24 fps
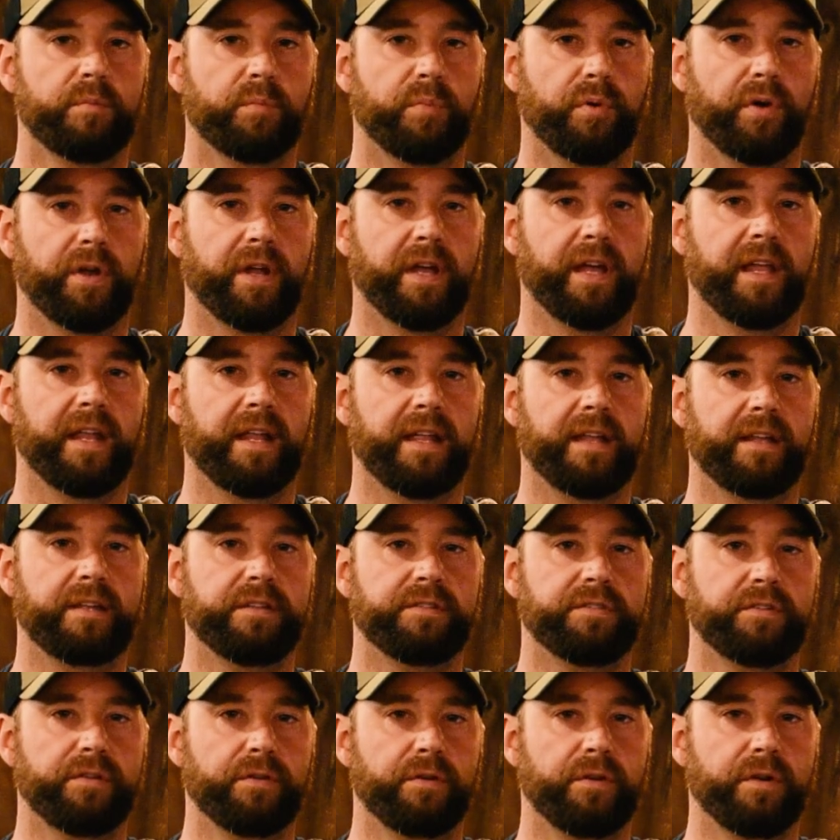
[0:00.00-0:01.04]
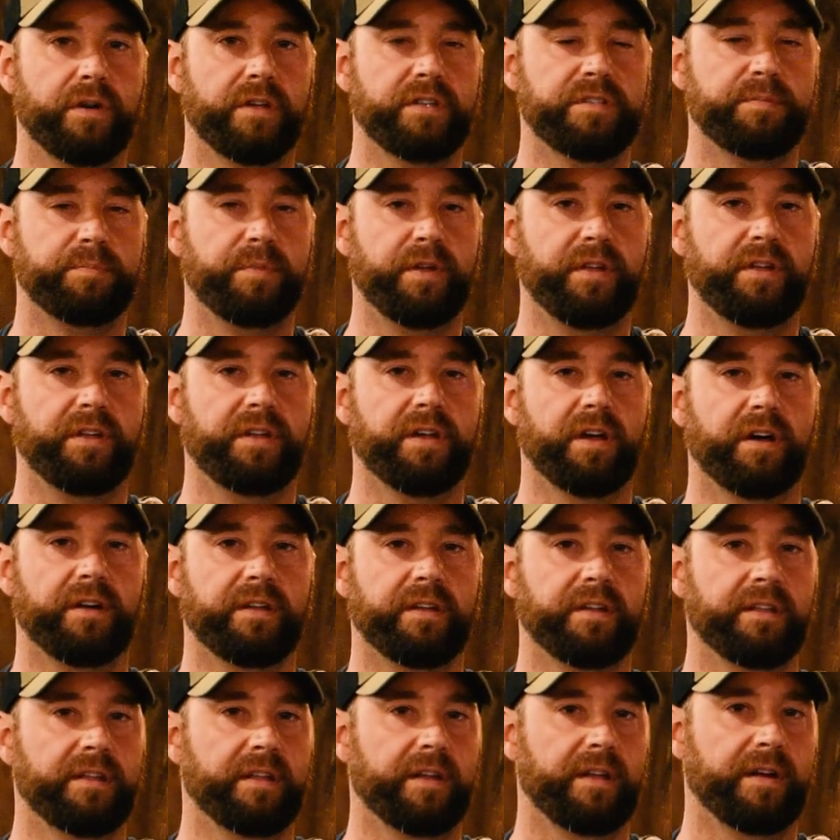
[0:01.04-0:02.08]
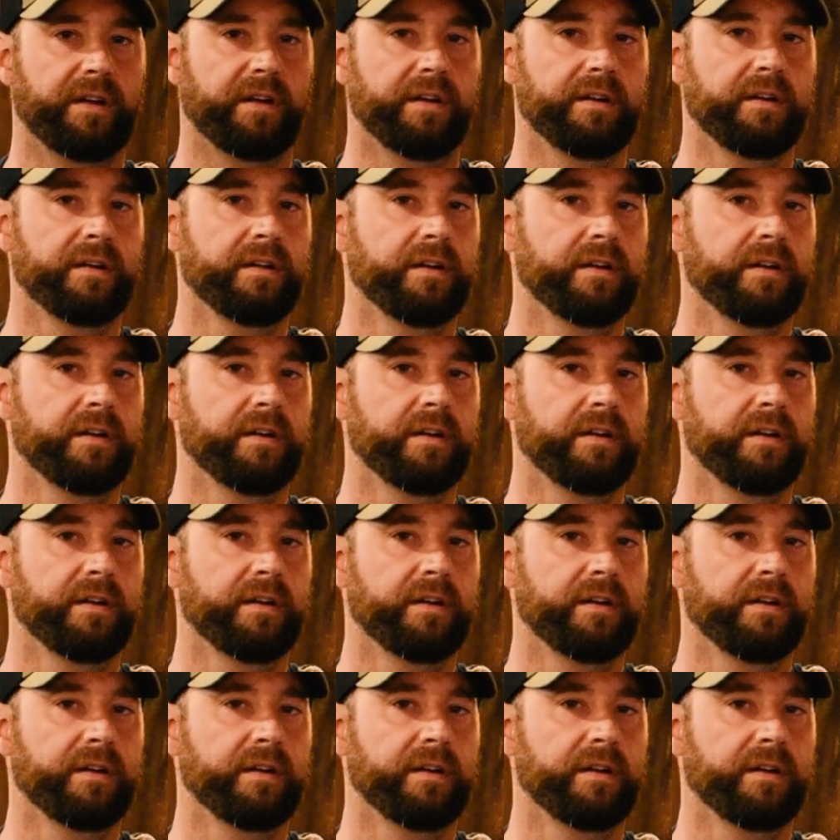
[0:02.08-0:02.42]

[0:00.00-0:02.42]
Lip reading: putting it into a speed calculator,